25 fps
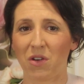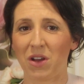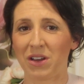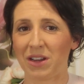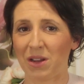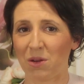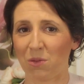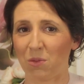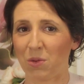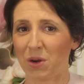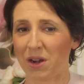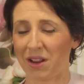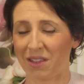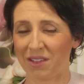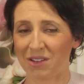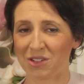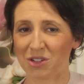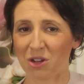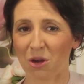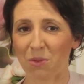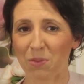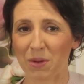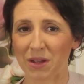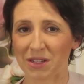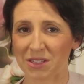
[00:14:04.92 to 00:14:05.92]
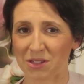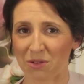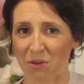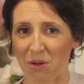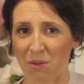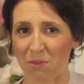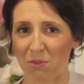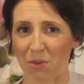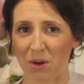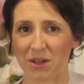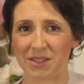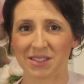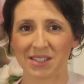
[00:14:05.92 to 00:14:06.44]
find out what other topics
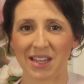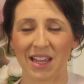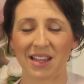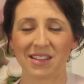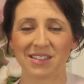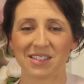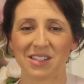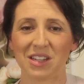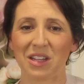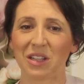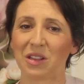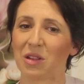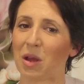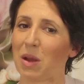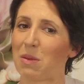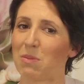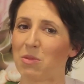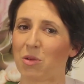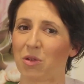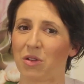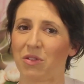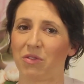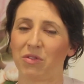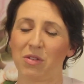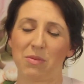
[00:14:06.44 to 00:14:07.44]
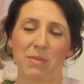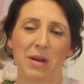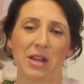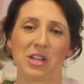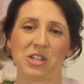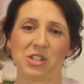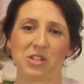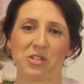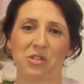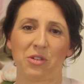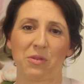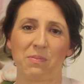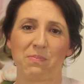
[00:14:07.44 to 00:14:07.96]
around breast cancer you'd like more
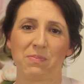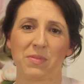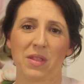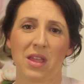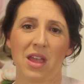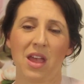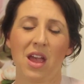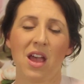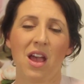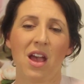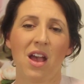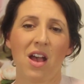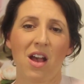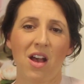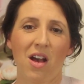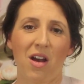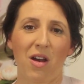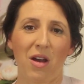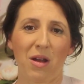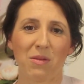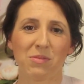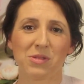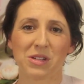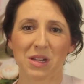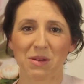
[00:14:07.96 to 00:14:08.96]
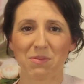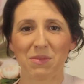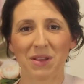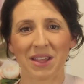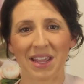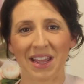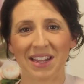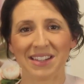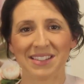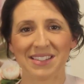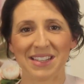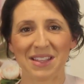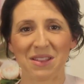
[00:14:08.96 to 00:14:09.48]
information on. I'm Jen
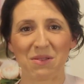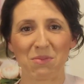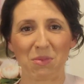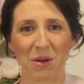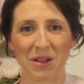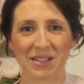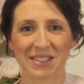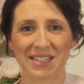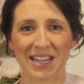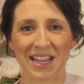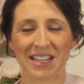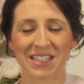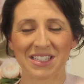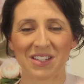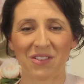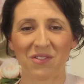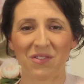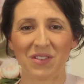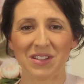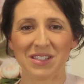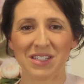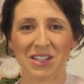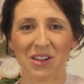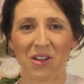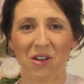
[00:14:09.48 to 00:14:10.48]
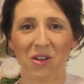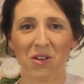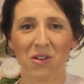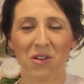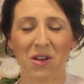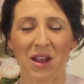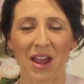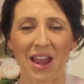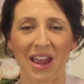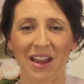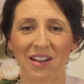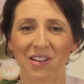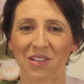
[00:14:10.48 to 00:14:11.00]
McKenzie, the Breast Cancer
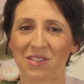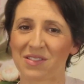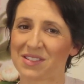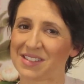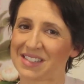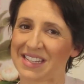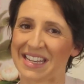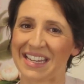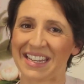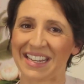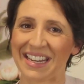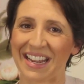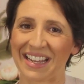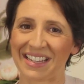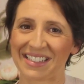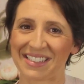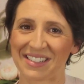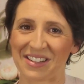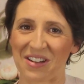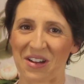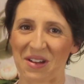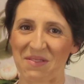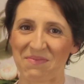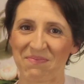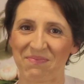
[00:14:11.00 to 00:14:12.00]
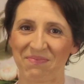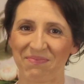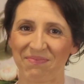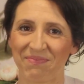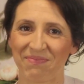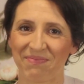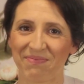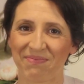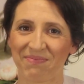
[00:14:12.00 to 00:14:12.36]
Physio, and I'll see you next time.